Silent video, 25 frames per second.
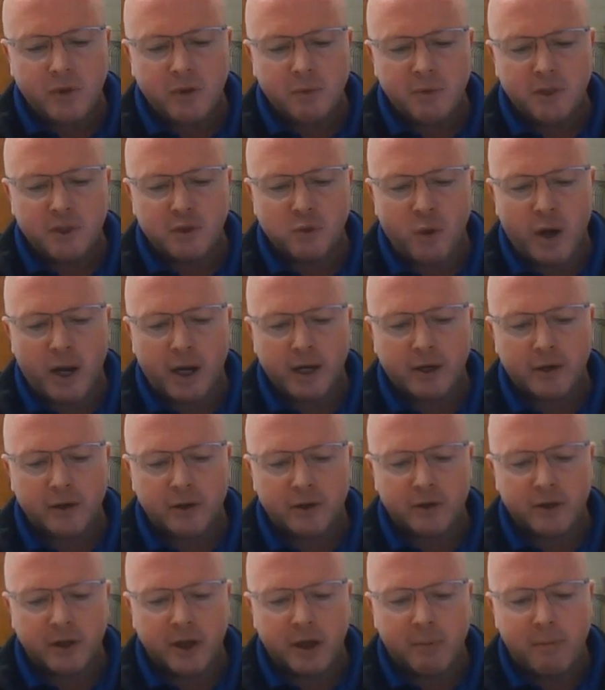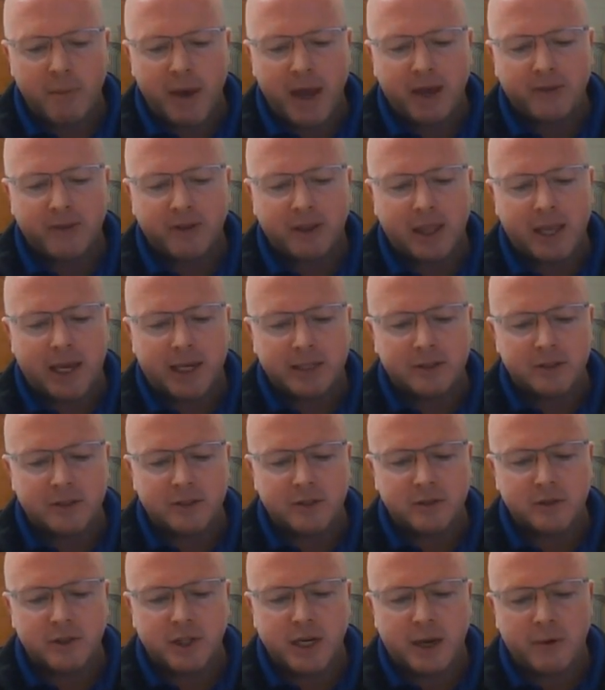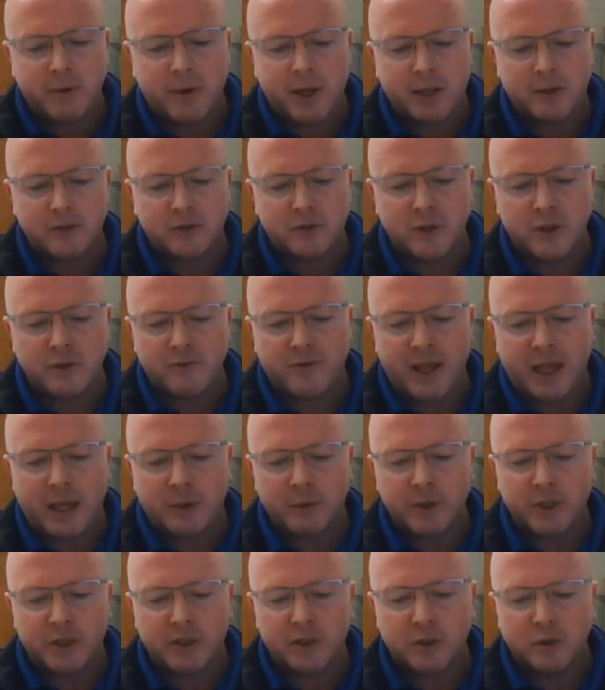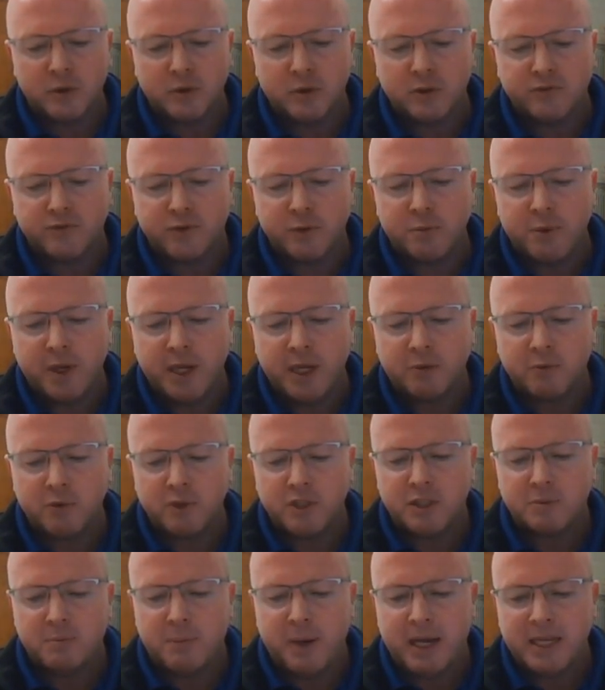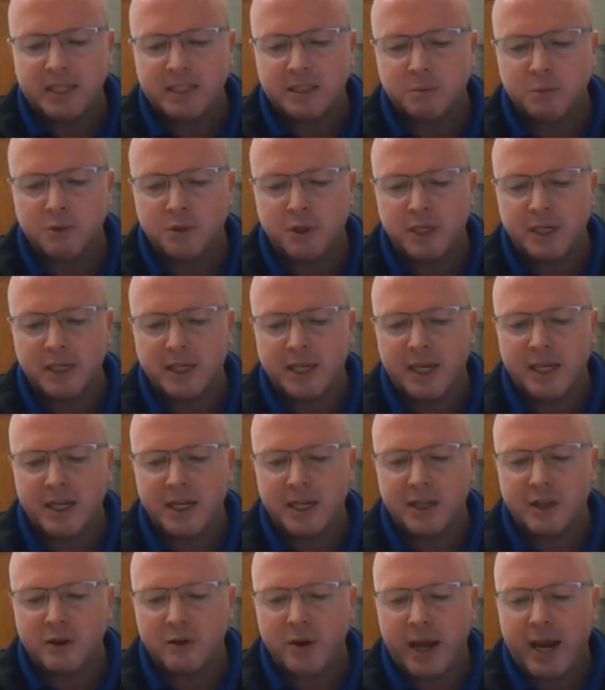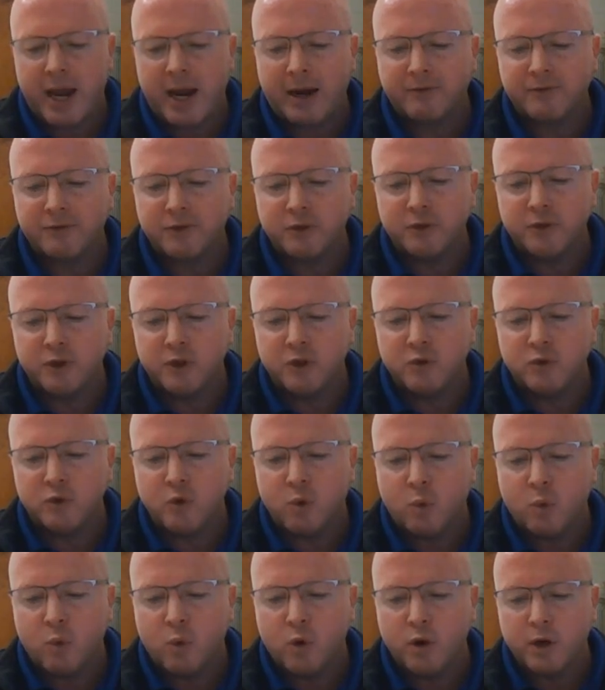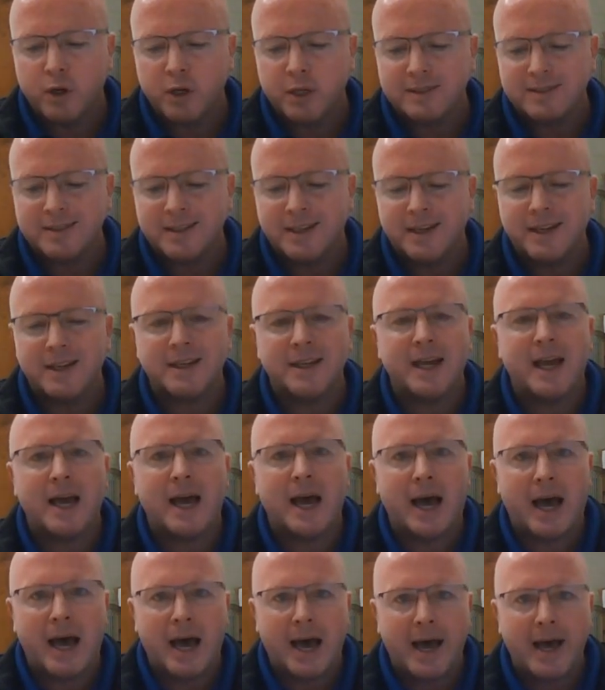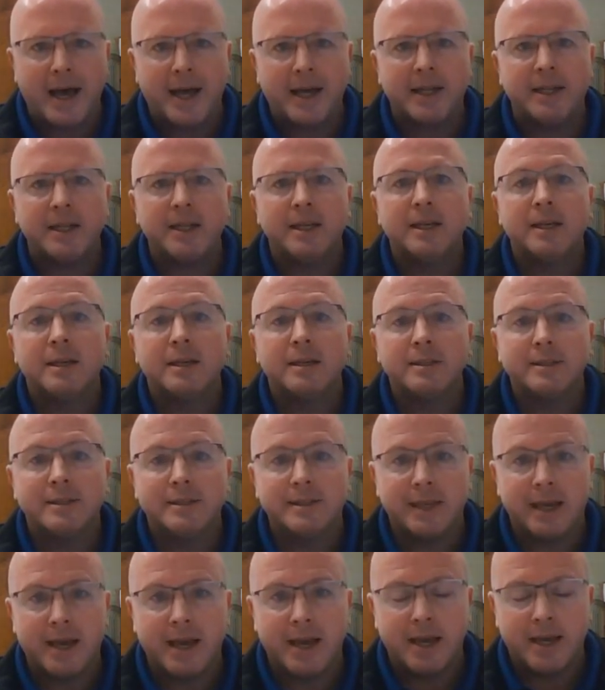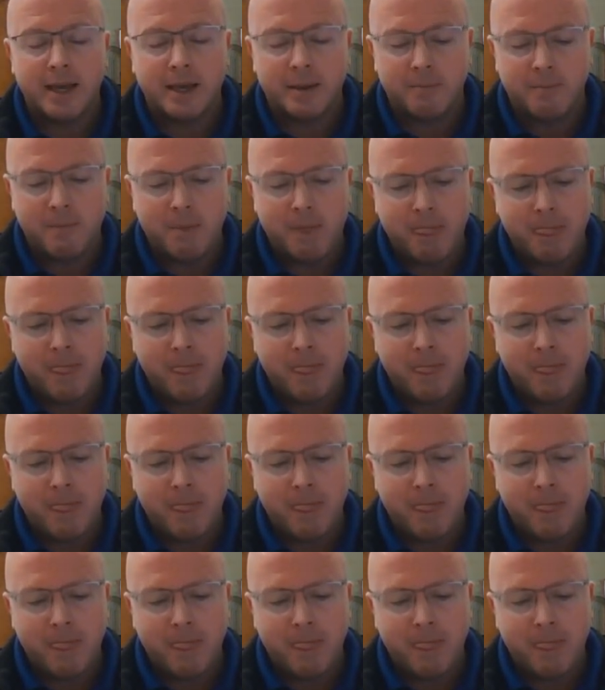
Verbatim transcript: Ms. Walker's uh, math classes. Shout outs to the following students for being responsible and getting their afternoon work done on time.